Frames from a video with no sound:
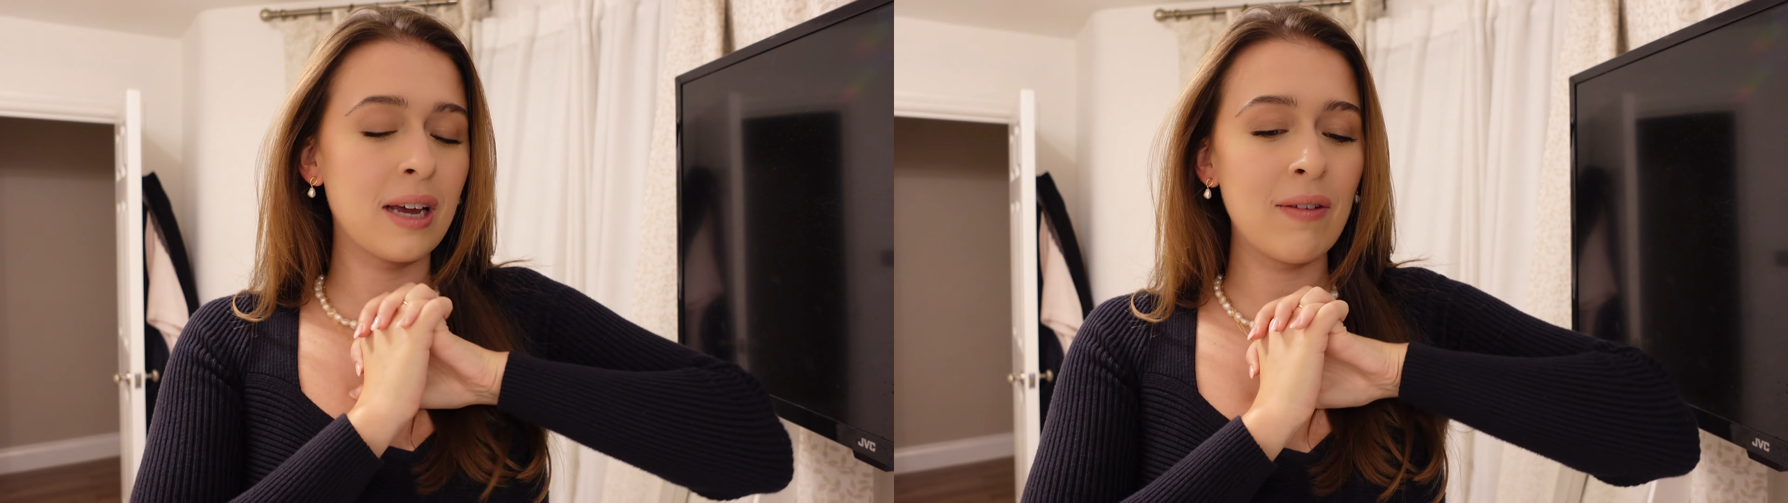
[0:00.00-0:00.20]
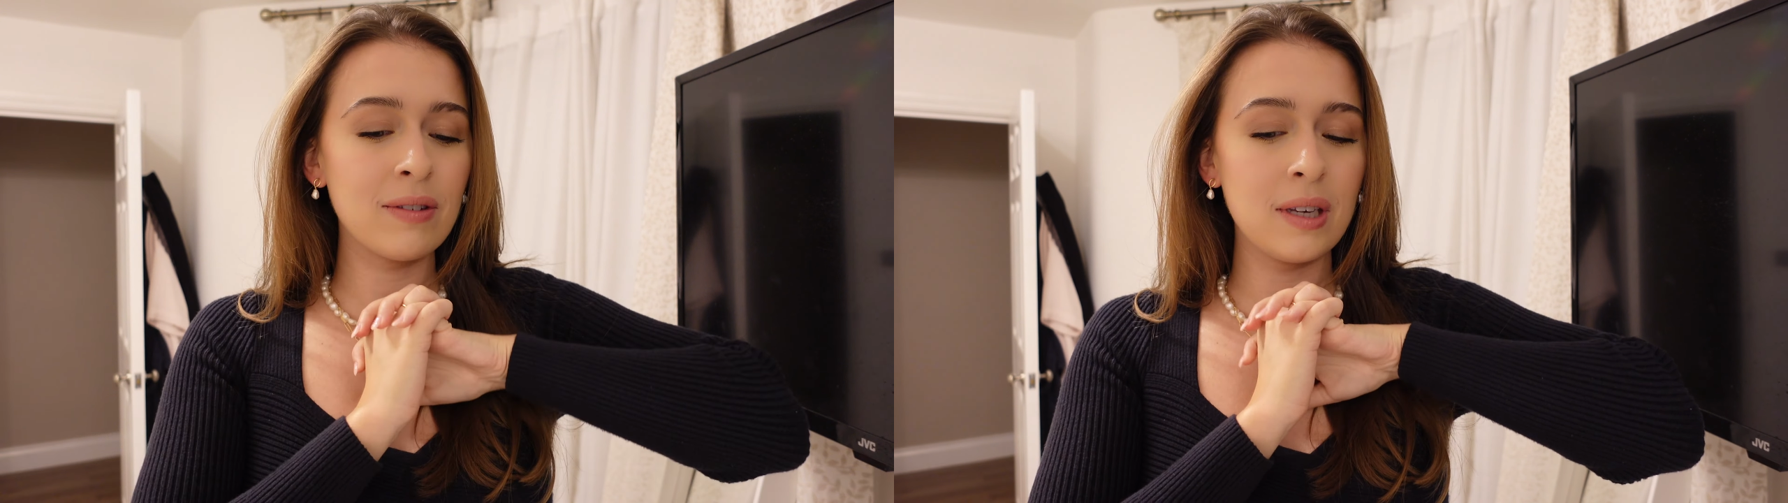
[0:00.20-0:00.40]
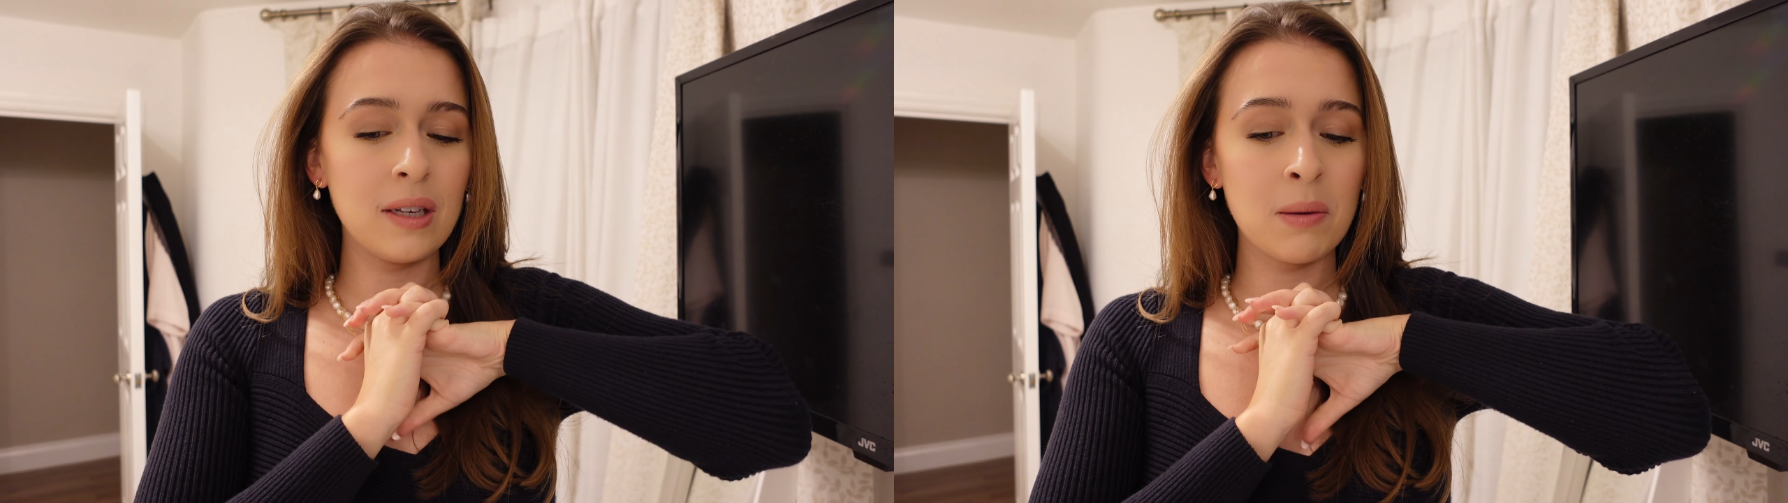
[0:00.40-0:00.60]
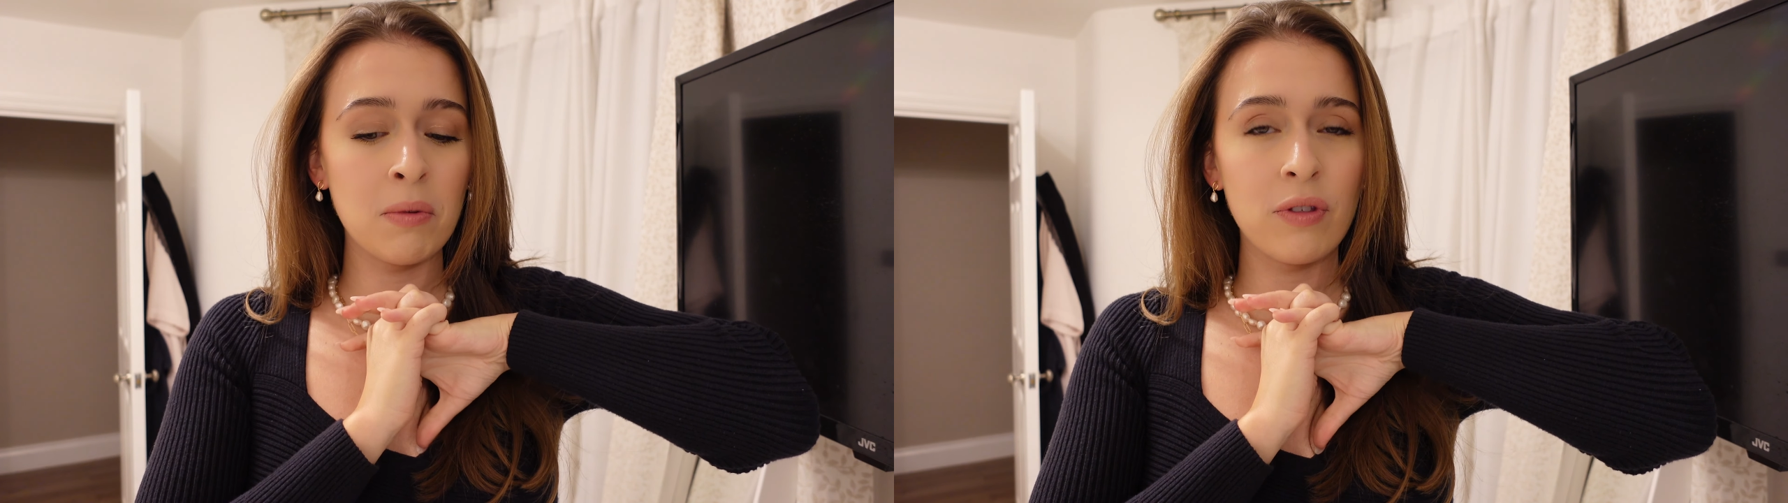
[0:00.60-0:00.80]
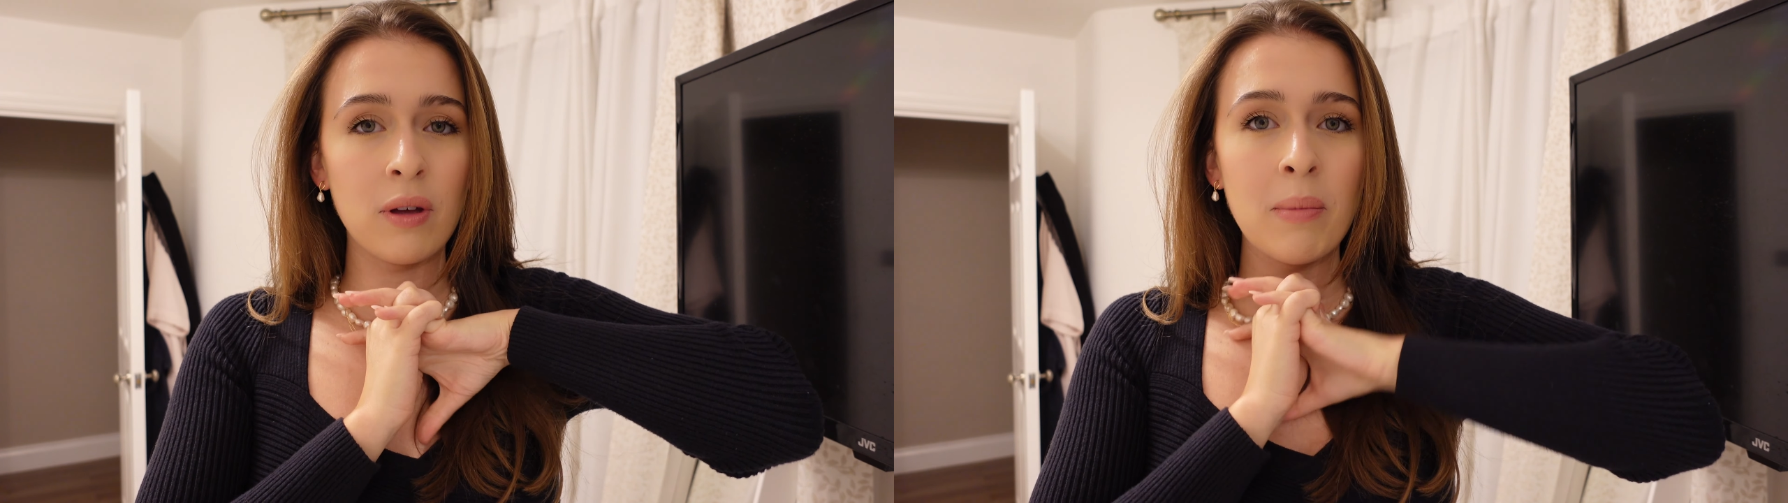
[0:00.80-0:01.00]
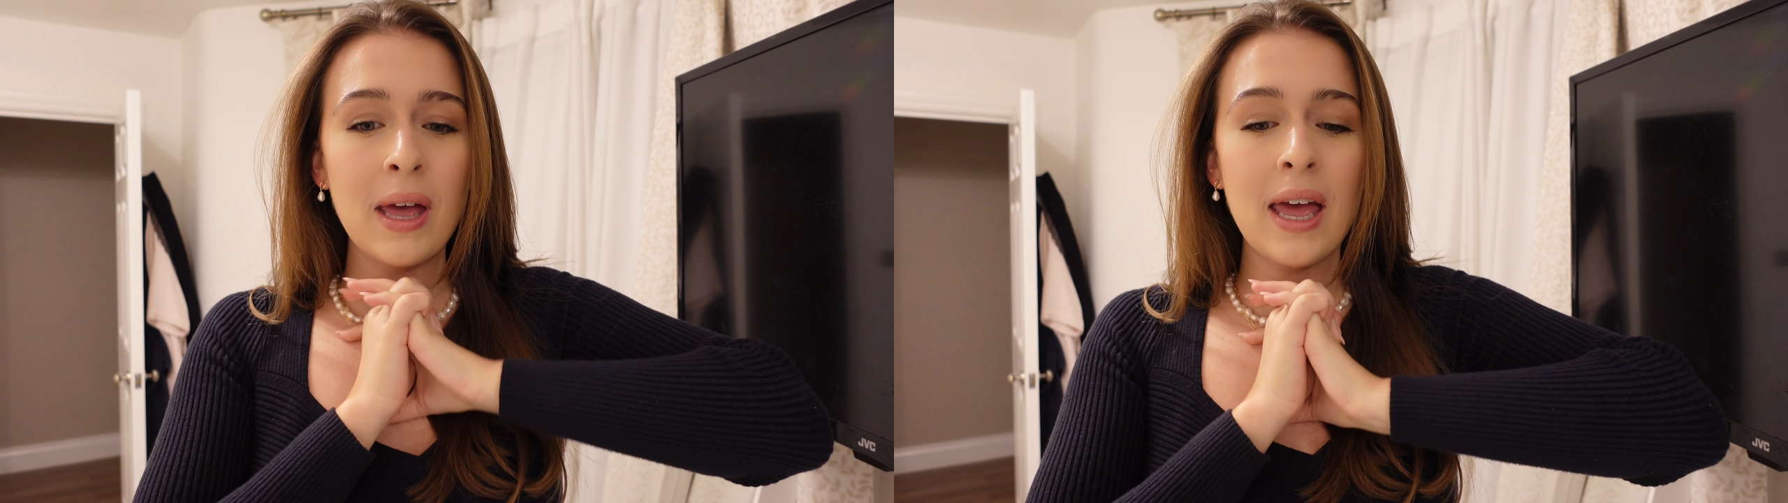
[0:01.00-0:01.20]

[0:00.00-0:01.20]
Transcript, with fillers: I haven't seen some of them